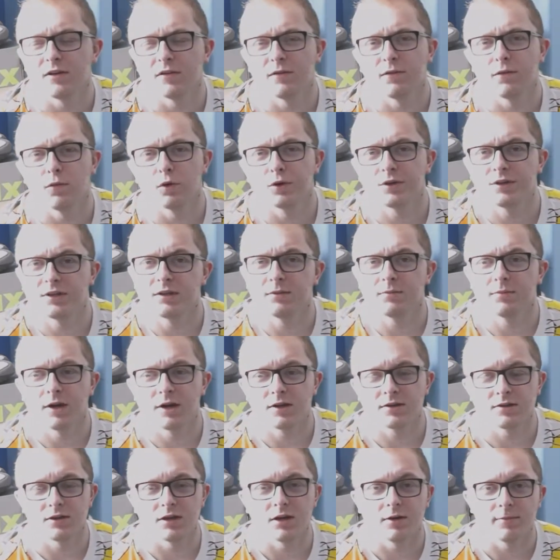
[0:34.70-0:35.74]
to 14
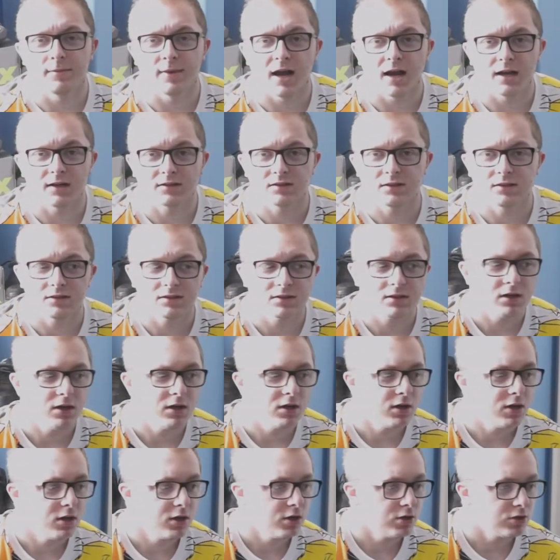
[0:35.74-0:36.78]
pairs of Air Maxes,
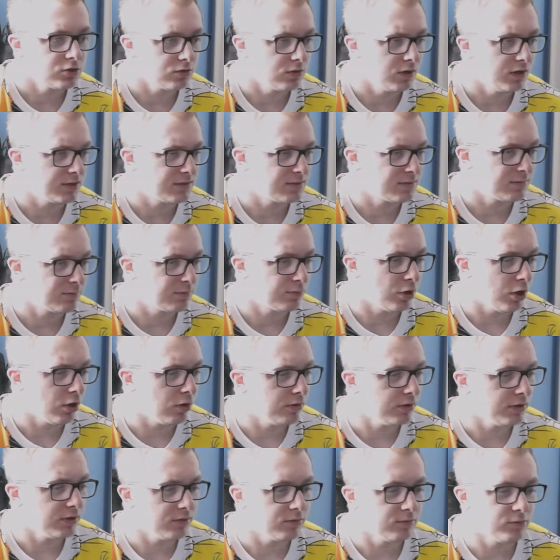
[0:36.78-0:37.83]
so that's
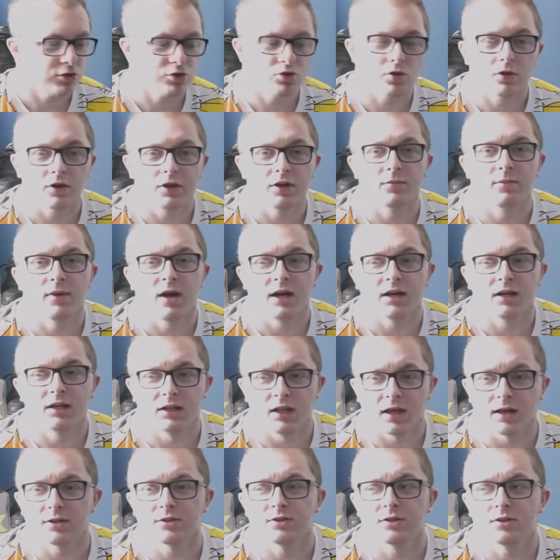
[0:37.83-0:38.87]
probably the majority of my
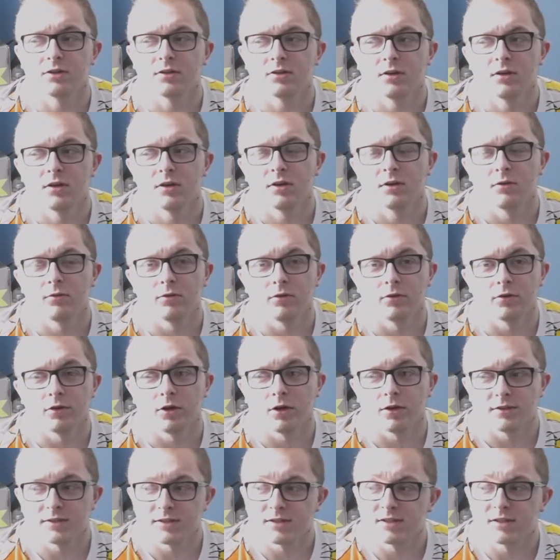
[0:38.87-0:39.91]
collection with
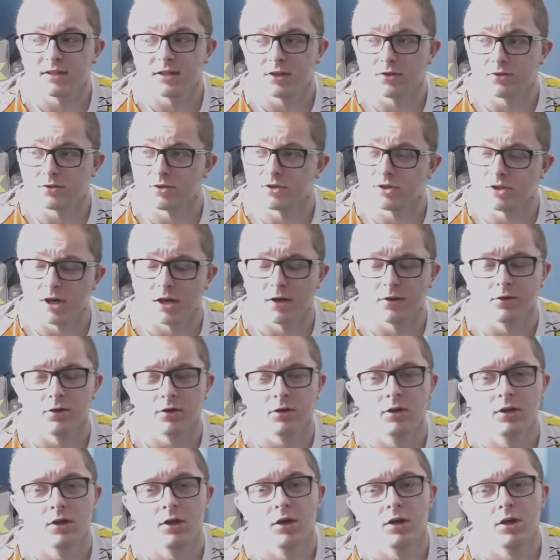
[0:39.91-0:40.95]
regards to sneakers in
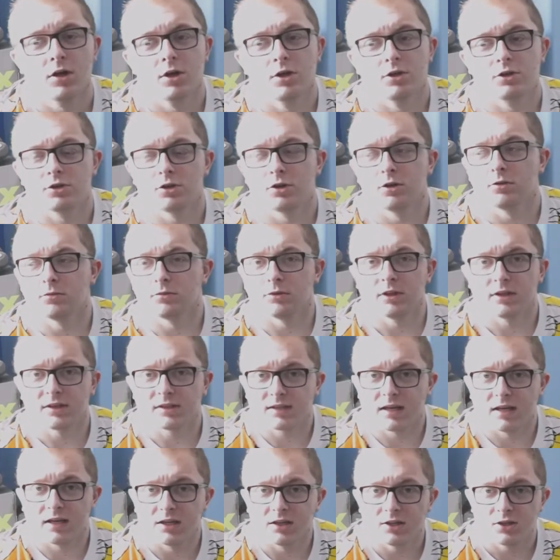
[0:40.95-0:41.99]
general. So let's
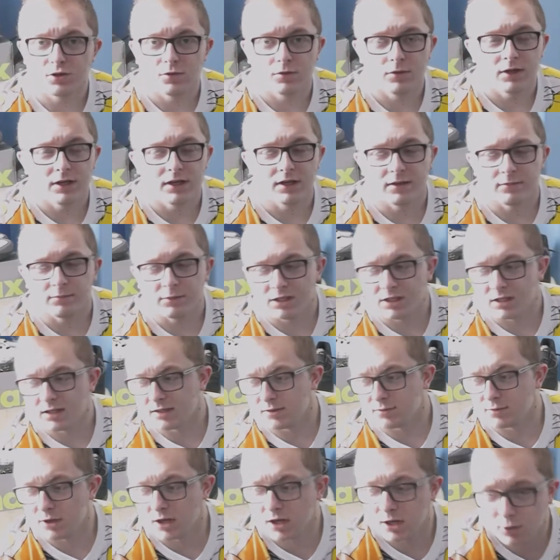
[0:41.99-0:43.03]
get into it,
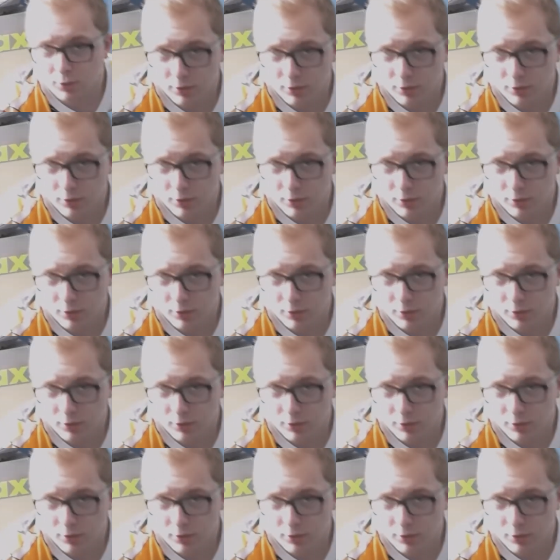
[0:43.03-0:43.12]
because we got